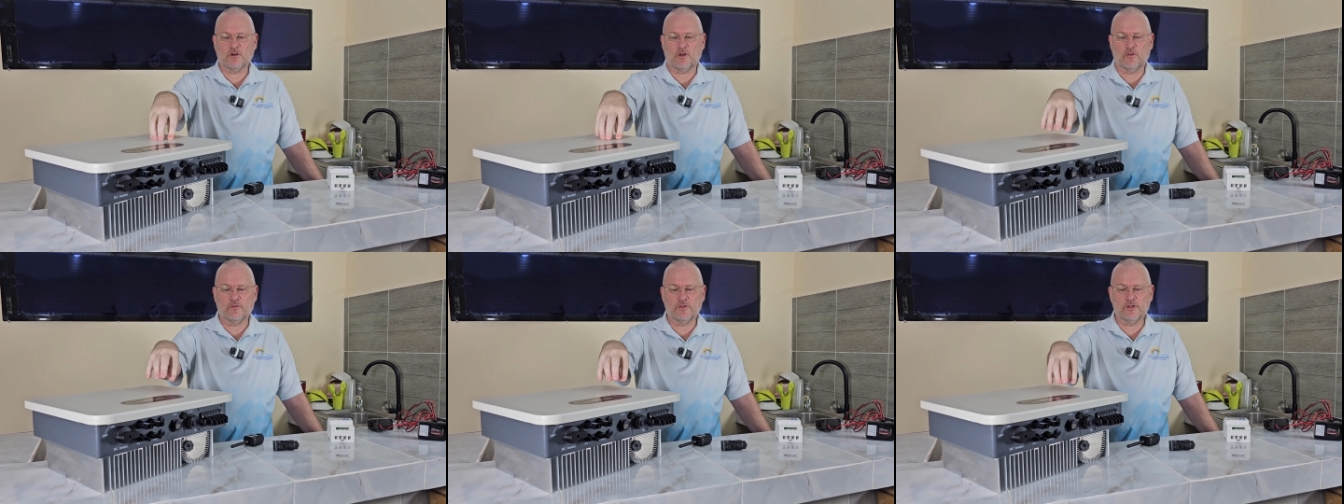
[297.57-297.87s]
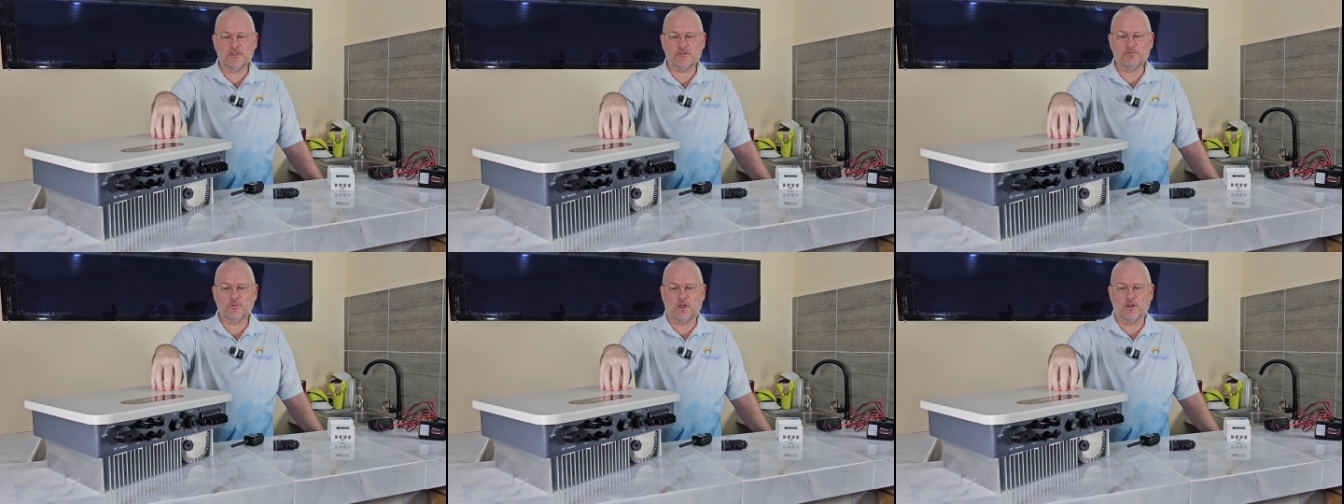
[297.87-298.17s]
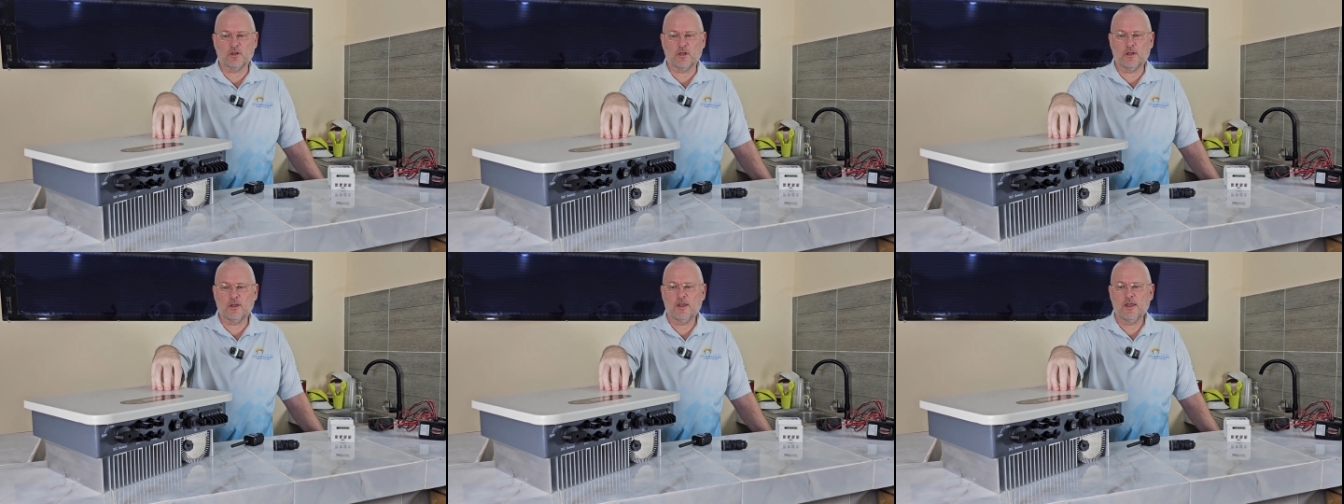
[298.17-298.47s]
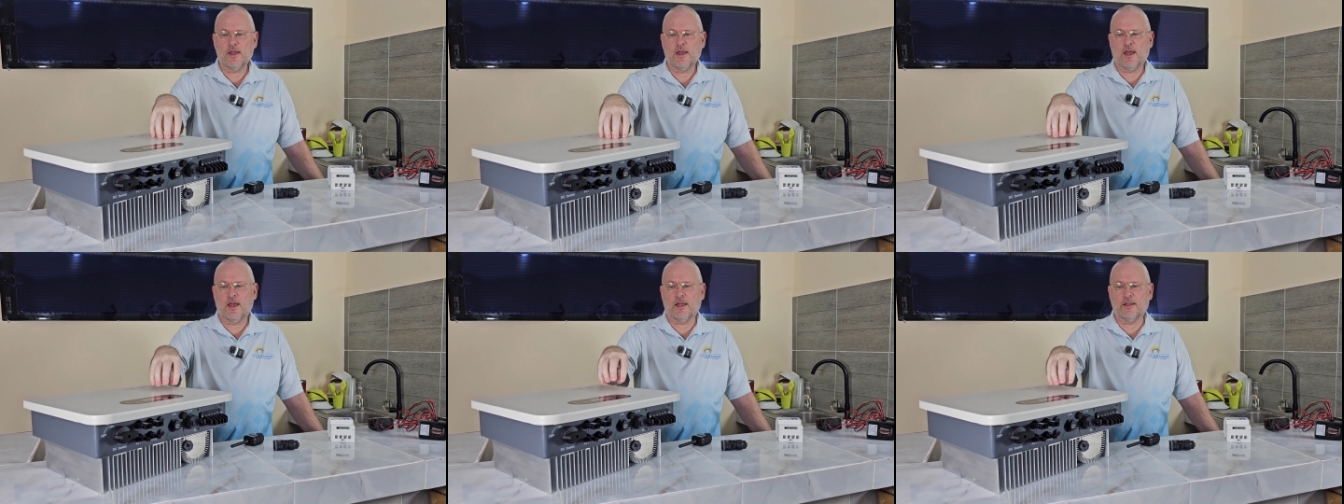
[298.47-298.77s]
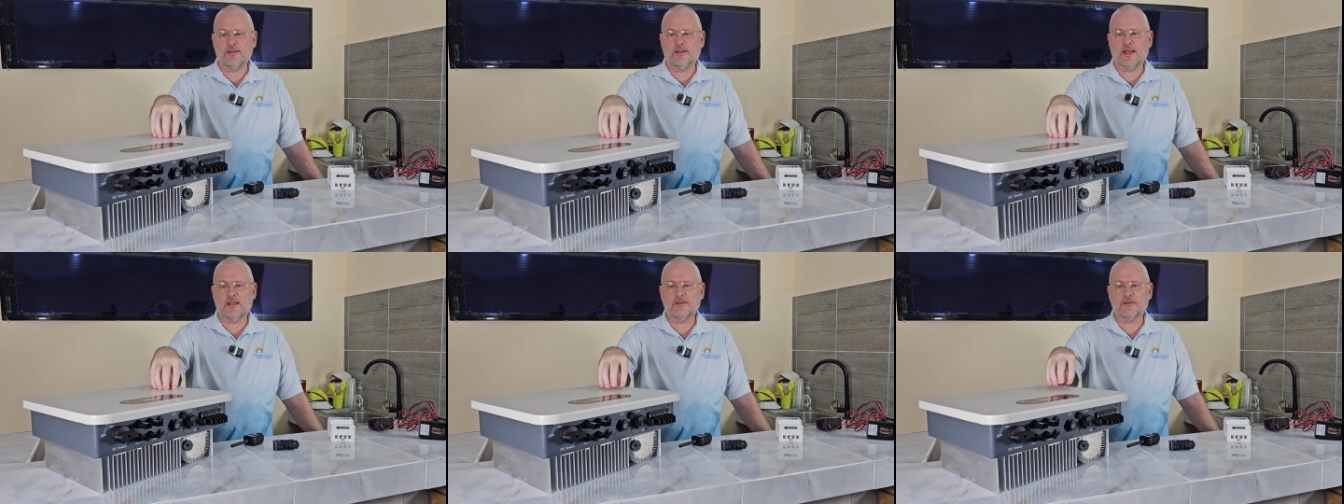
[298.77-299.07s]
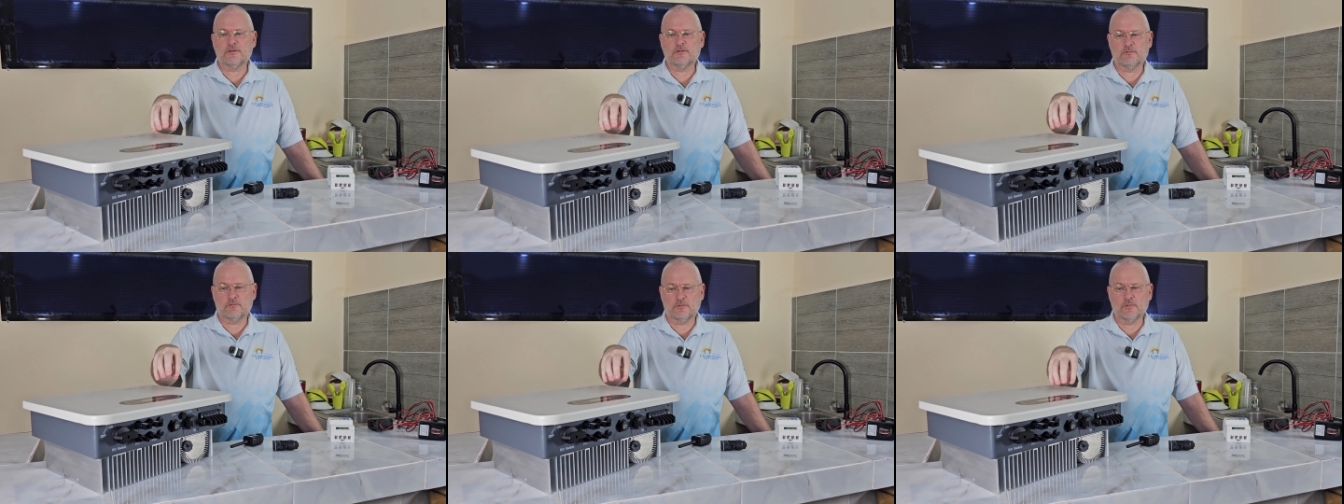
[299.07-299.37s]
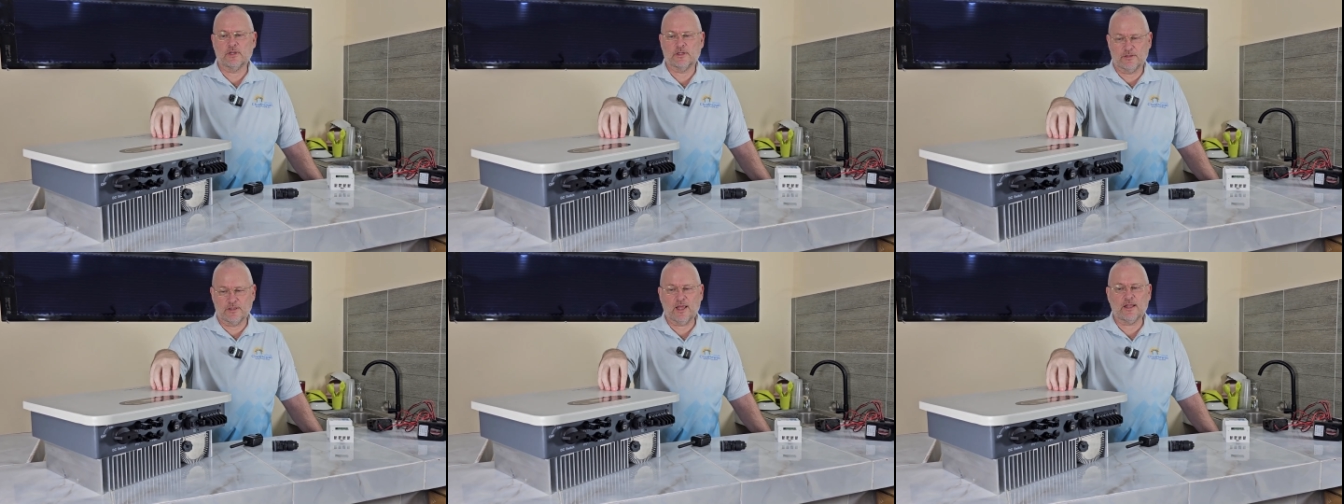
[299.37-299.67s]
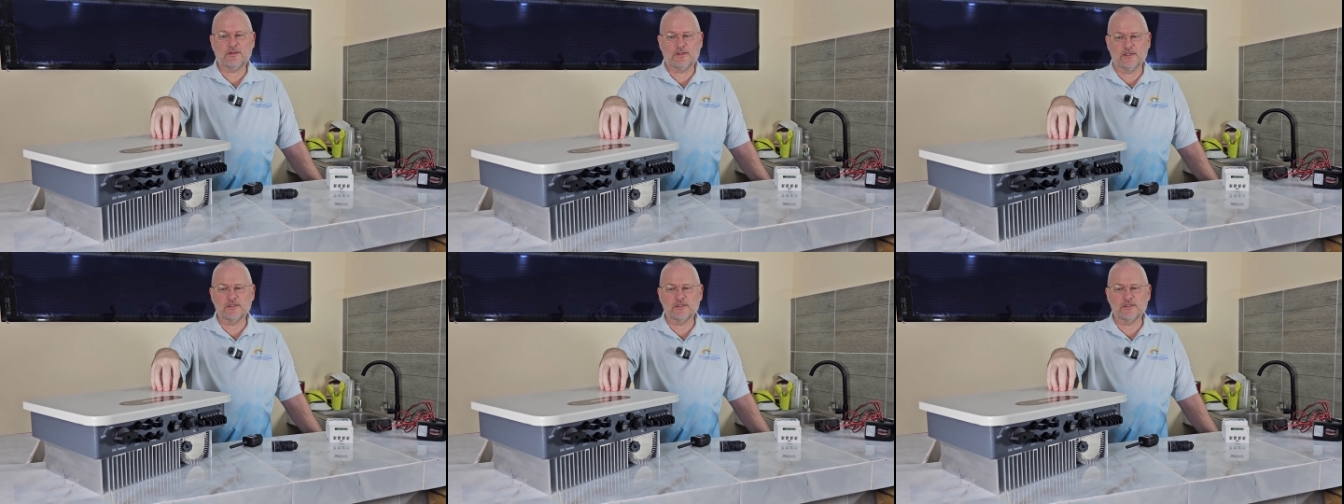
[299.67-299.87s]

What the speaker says: on this model, and that